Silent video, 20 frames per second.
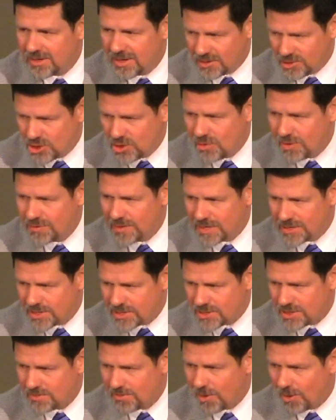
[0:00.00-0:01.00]
Now chew on that
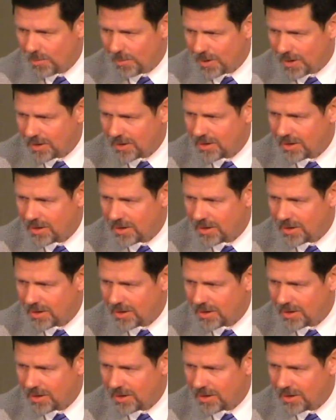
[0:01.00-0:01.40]
just a moment.